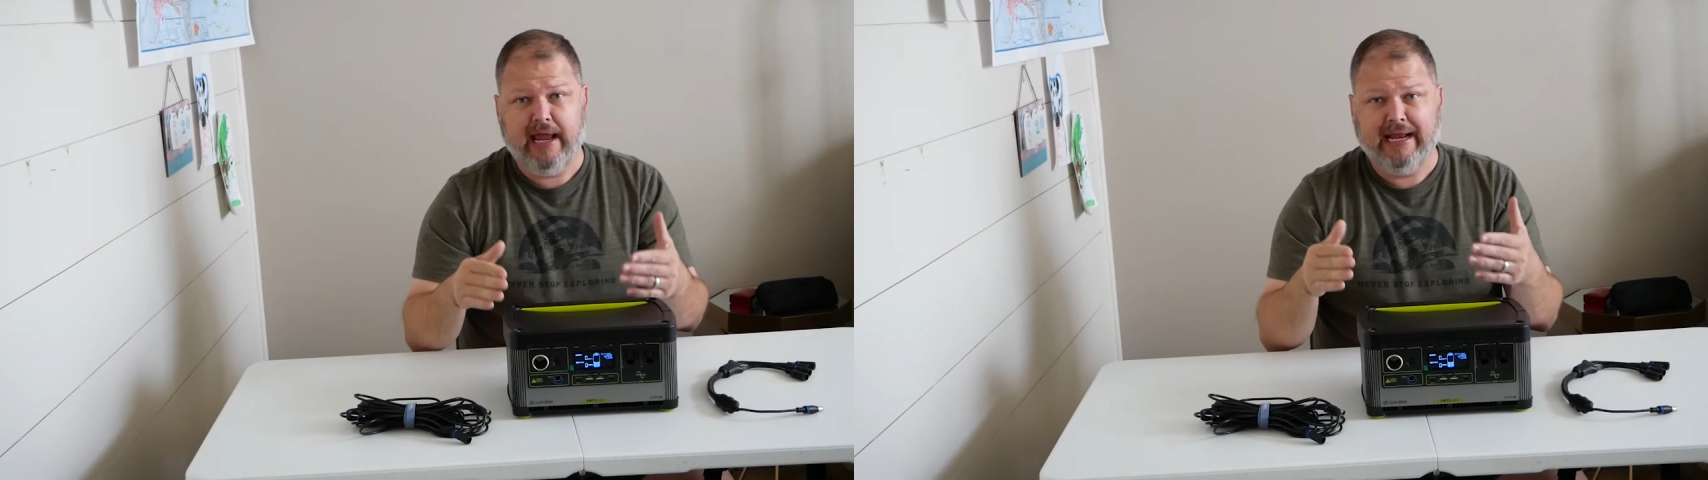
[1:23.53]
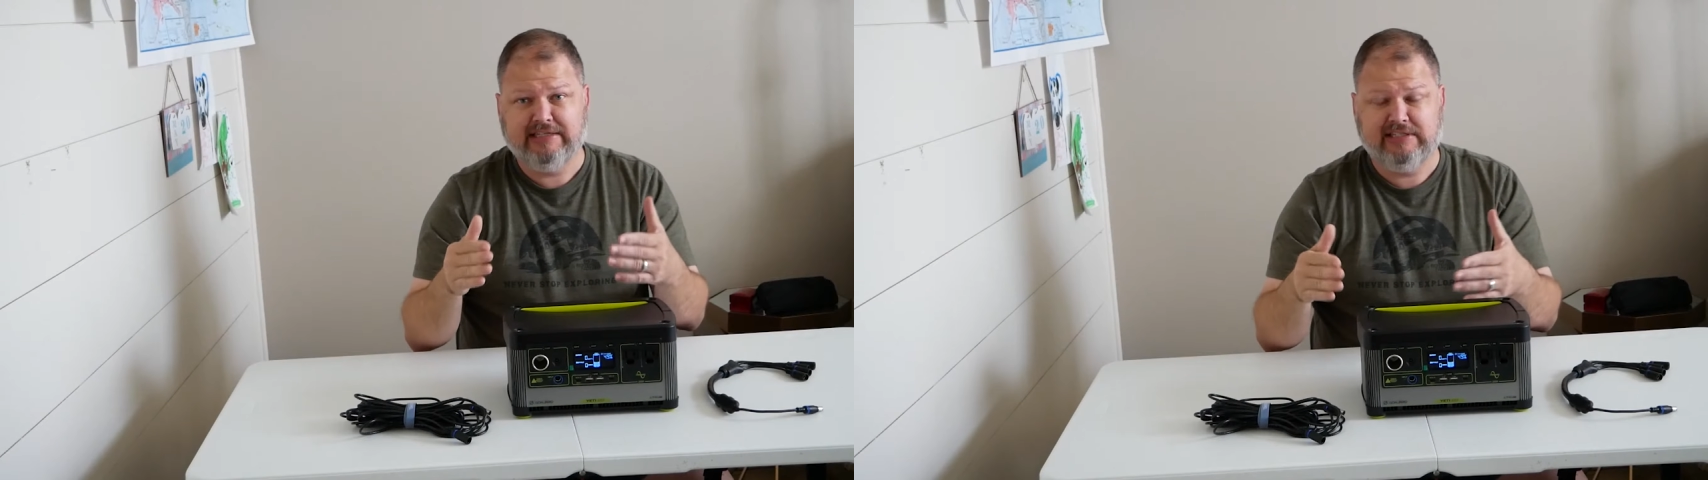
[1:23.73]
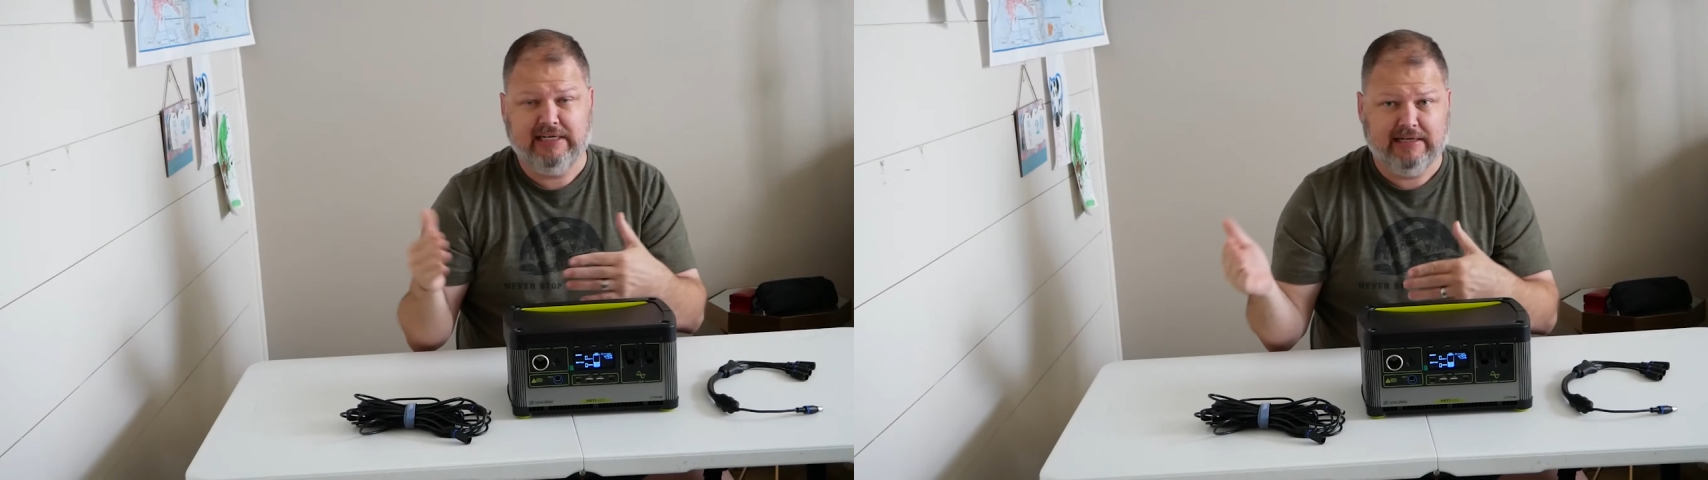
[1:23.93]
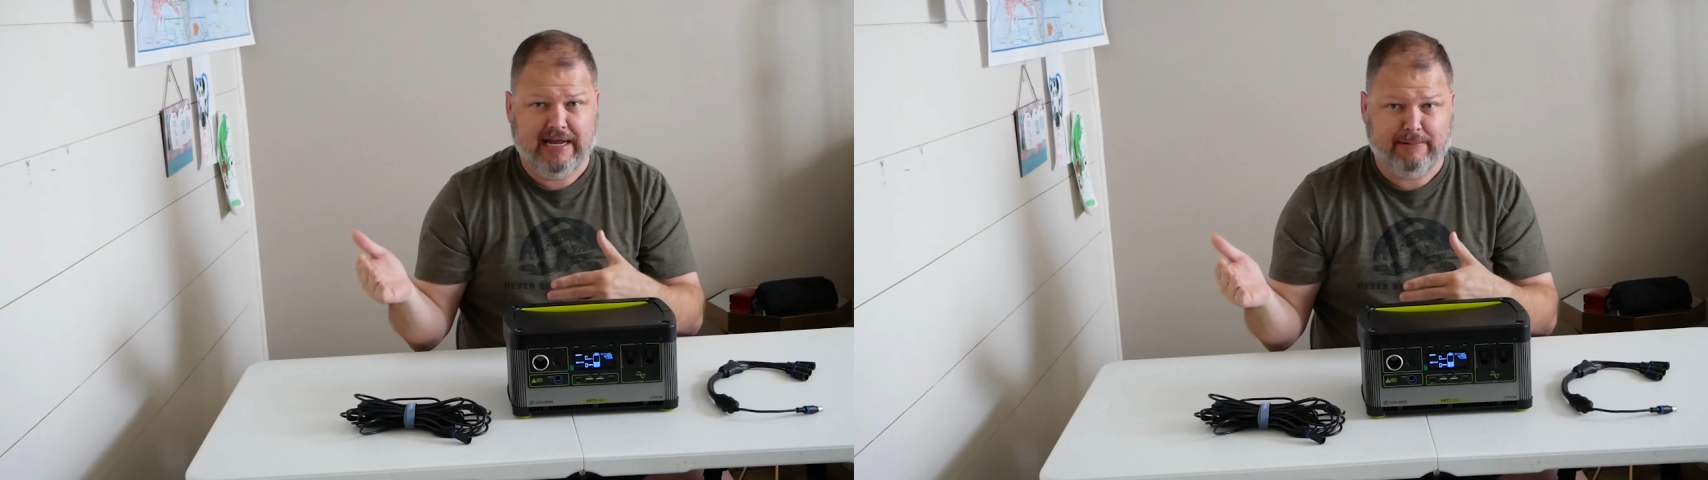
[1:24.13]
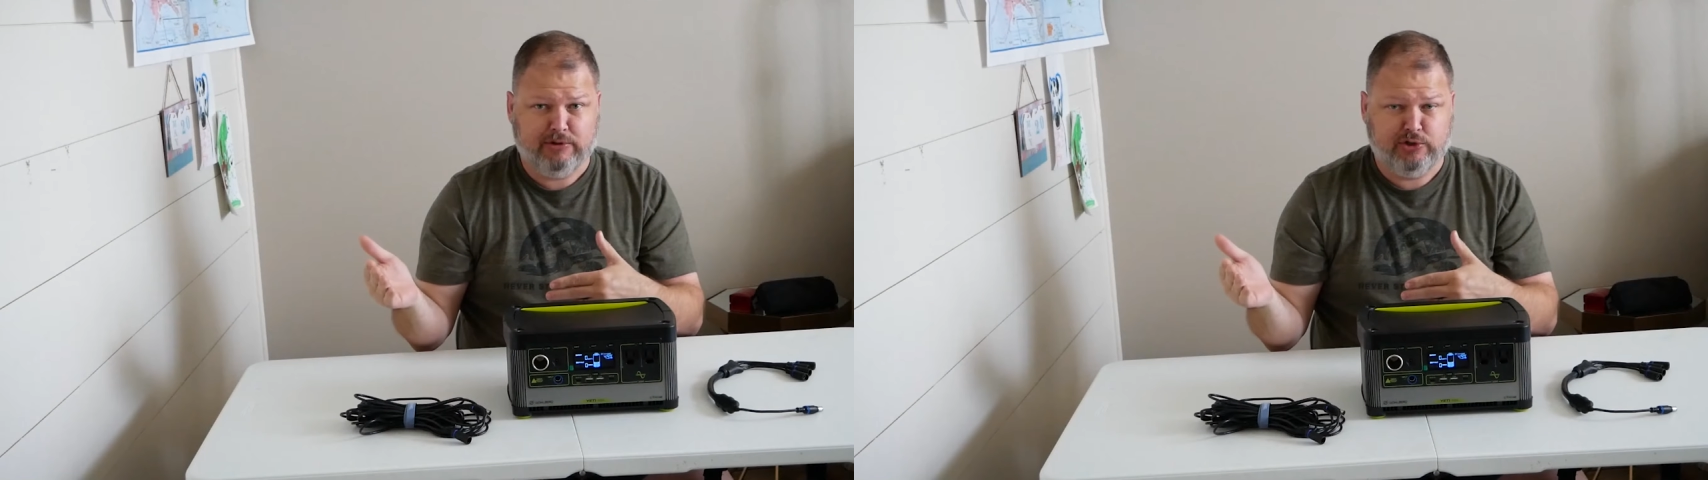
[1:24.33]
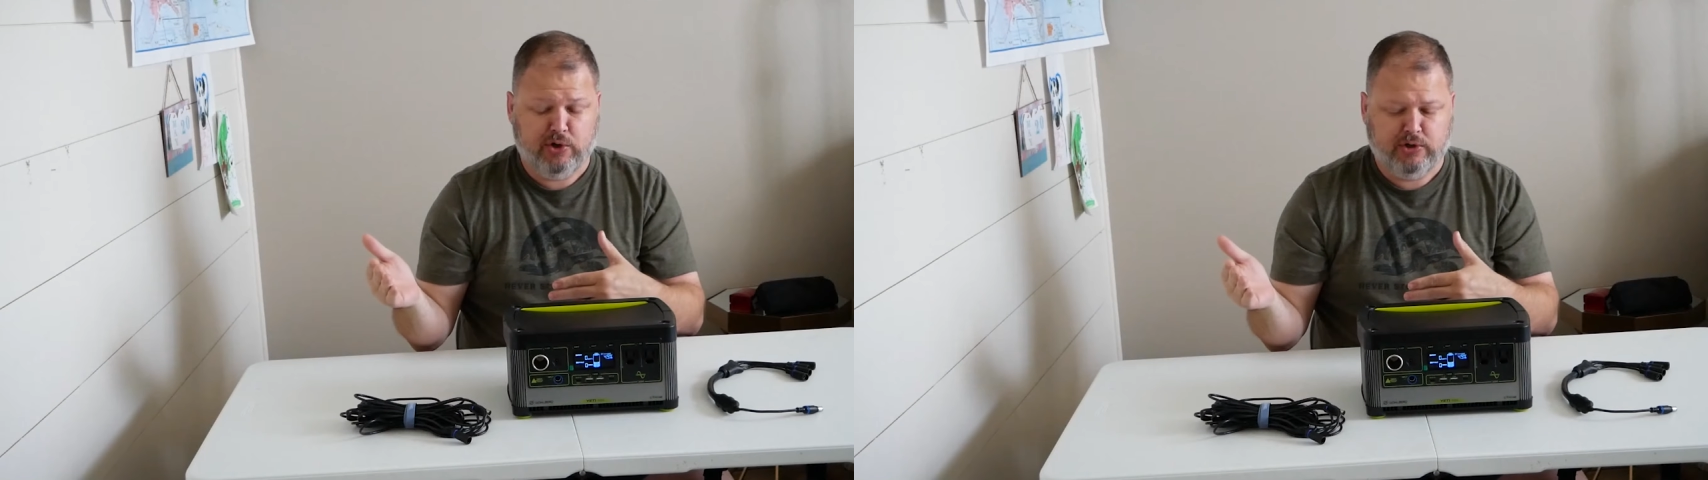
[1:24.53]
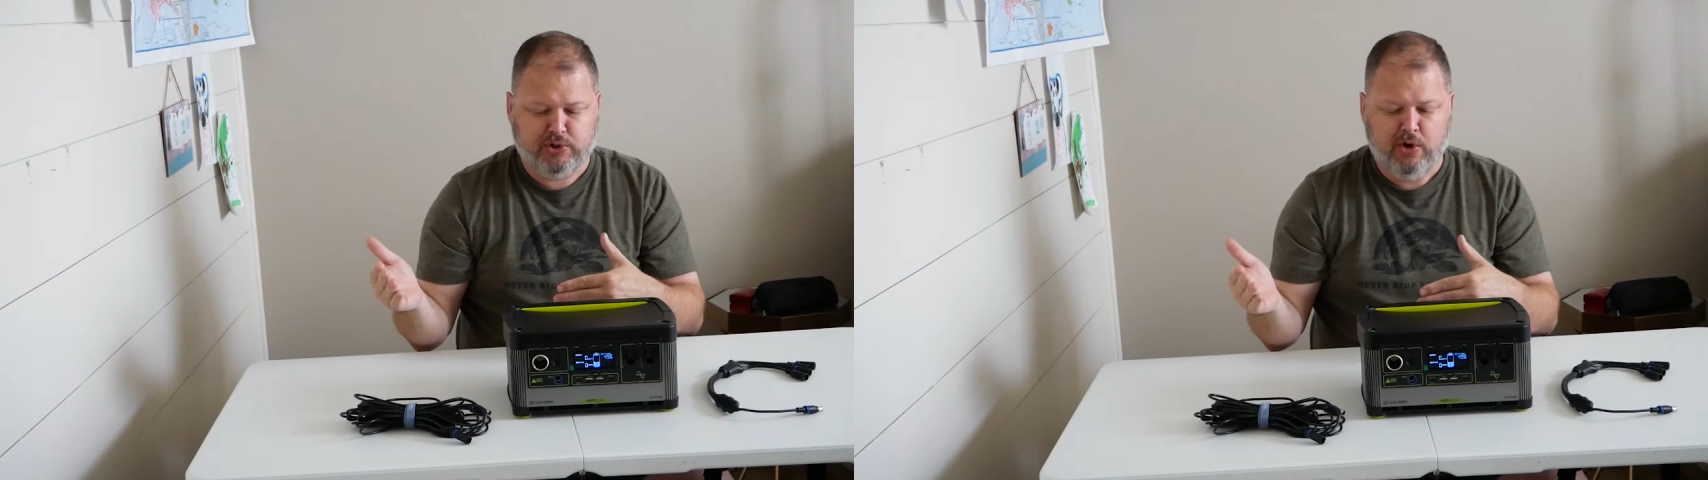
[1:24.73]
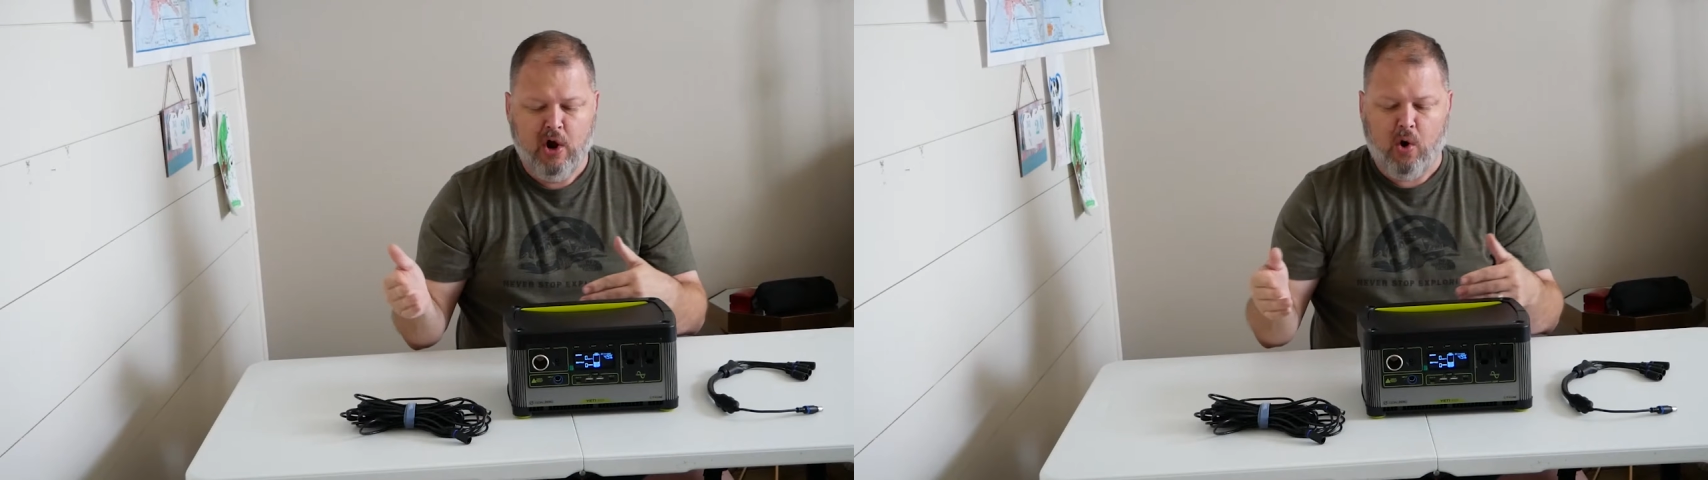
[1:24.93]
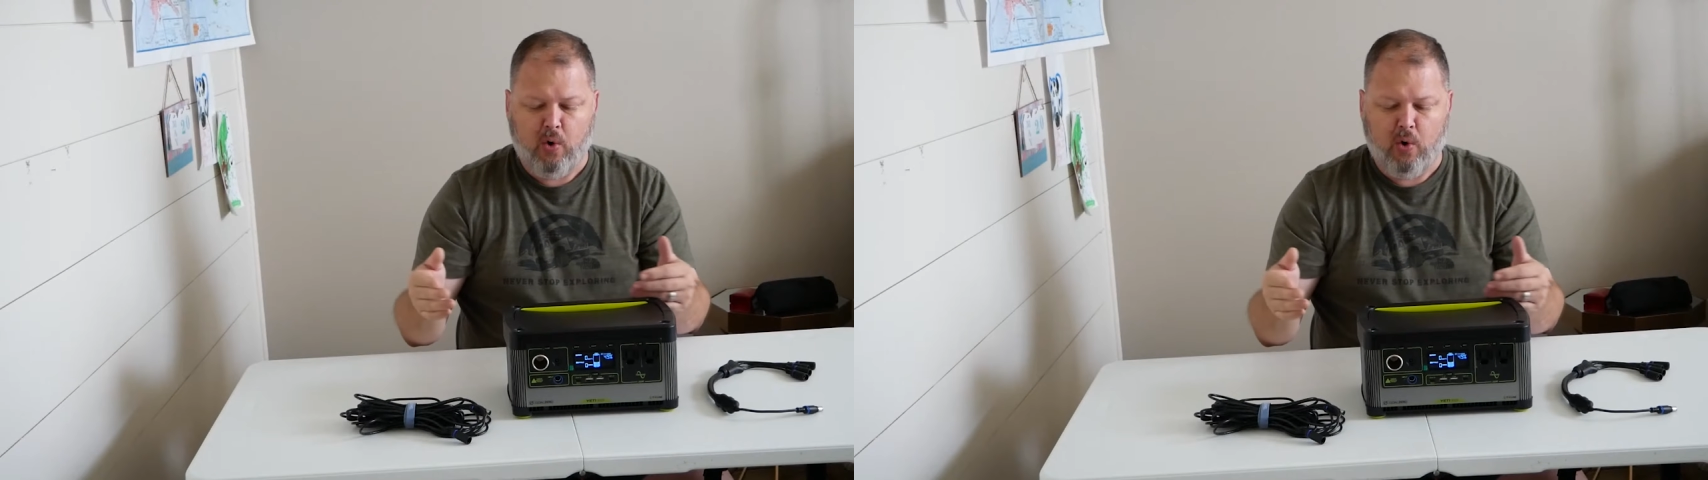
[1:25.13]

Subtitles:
AC adapter charger,